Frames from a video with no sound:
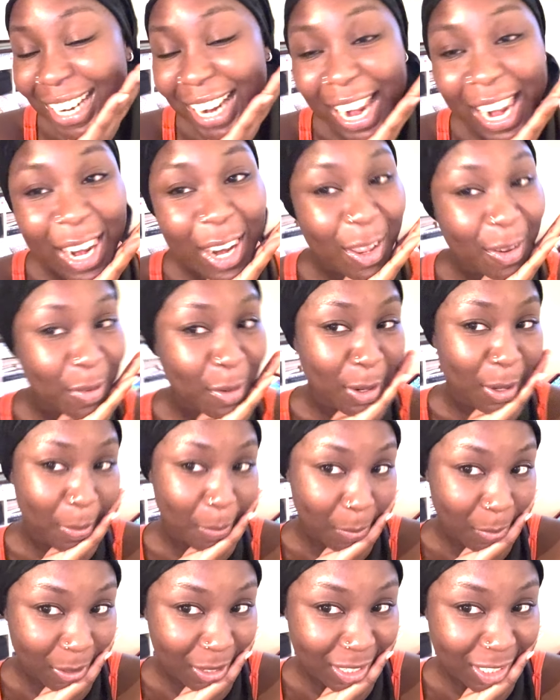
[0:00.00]
I love you and
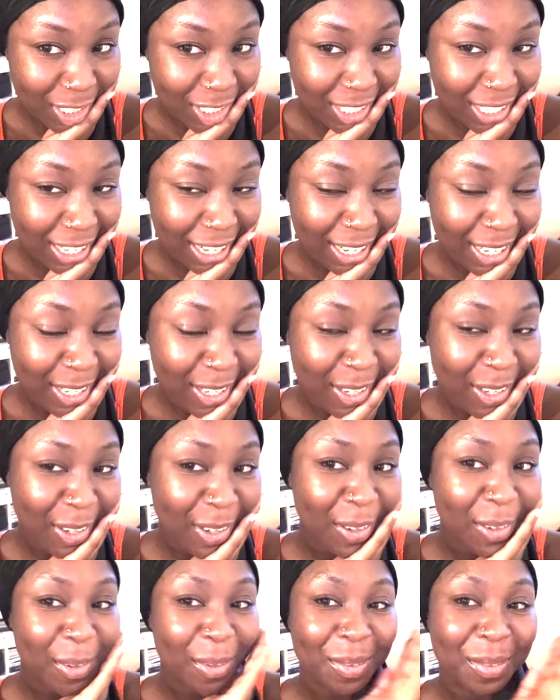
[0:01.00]
appreciate
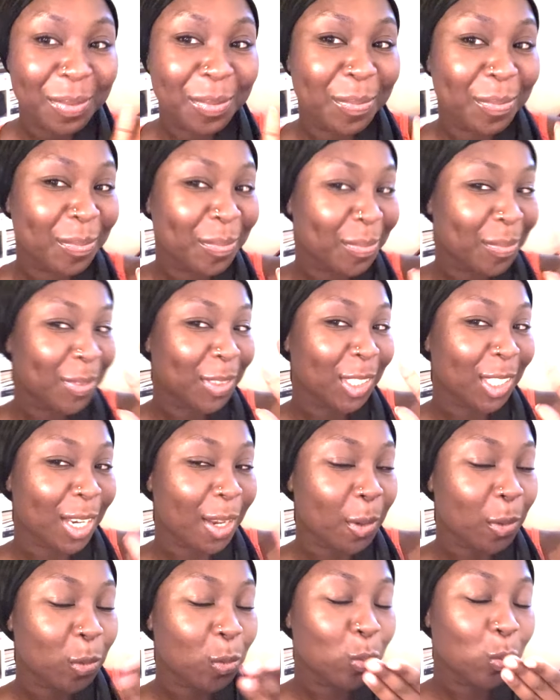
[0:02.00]
you. Ciao.